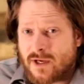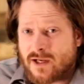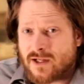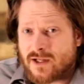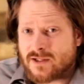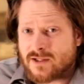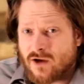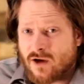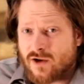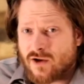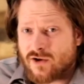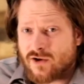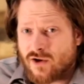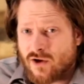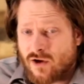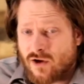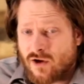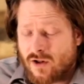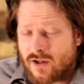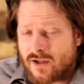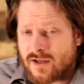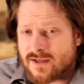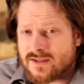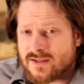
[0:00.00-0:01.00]
it's God
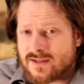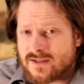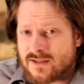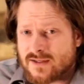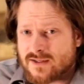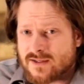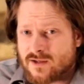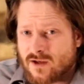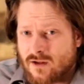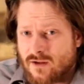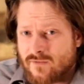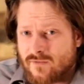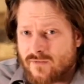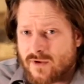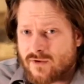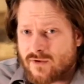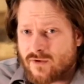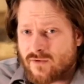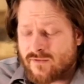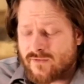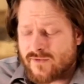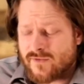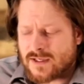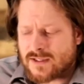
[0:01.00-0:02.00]
calling us to solve it or
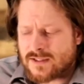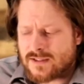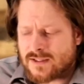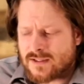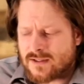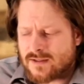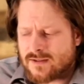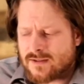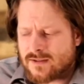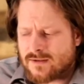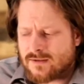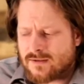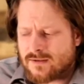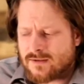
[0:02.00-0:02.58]
fix it.